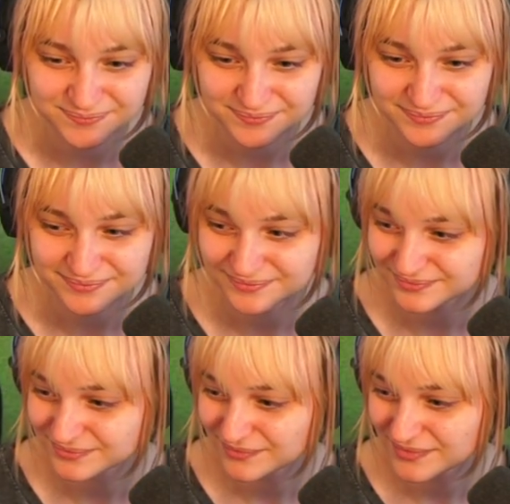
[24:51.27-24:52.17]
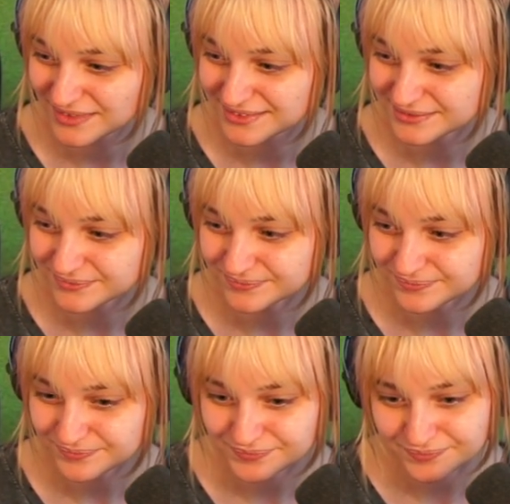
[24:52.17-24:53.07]

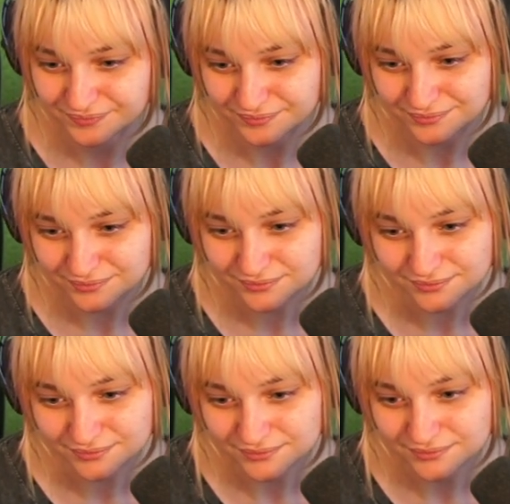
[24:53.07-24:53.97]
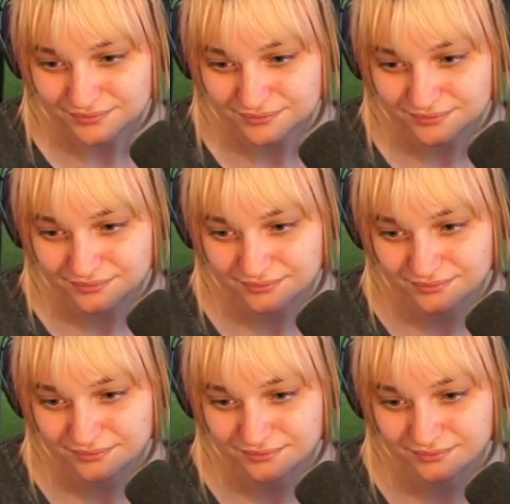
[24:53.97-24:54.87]

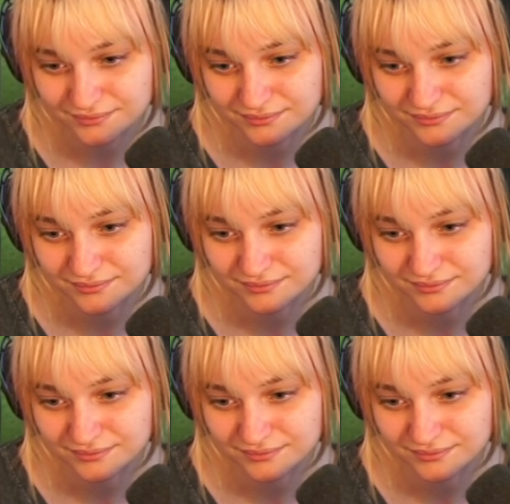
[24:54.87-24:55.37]
No one is speaking in this clip.